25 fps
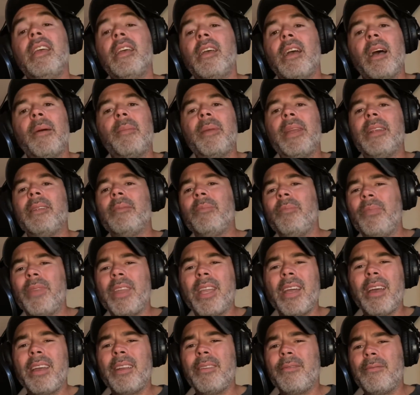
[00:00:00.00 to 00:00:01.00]
I mean,
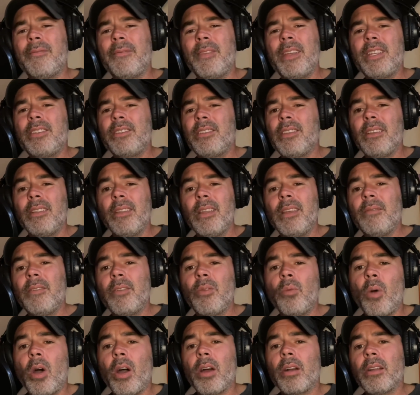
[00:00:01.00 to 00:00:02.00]
God, fish live
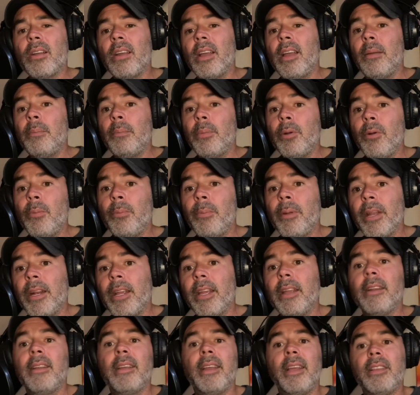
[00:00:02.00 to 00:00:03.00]
in water and poop in
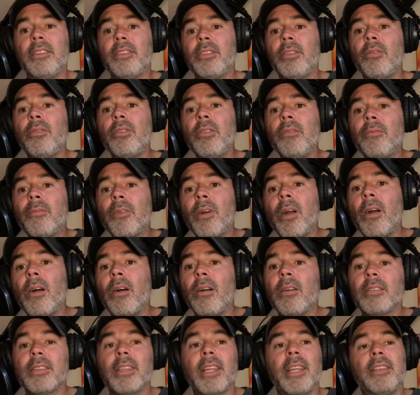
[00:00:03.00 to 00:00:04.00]
it. And so do
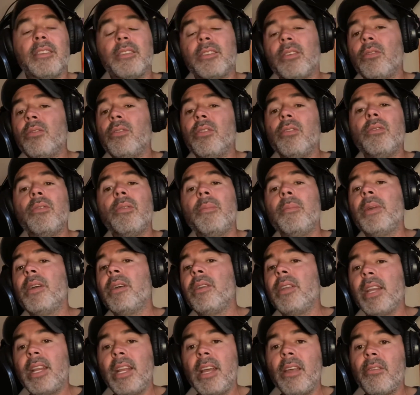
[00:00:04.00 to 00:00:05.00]
frogs, and so do a
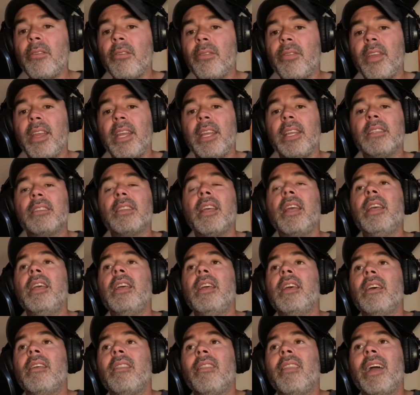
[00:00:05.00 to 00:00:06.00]
million other things.
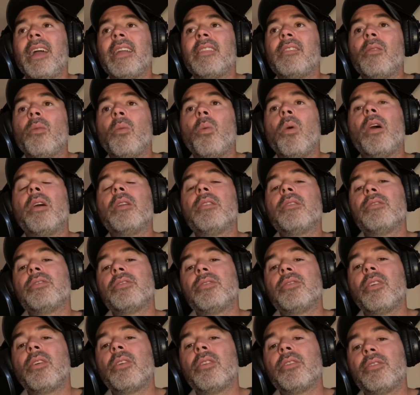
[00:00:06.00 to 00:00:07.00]
Like the water
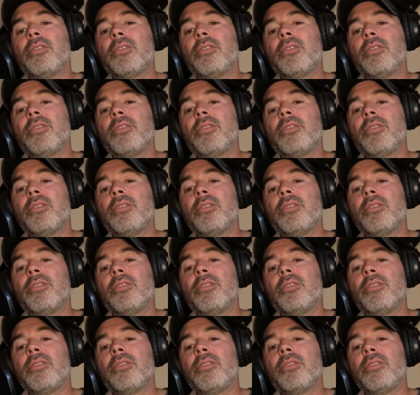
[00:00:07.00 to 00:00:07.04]
starts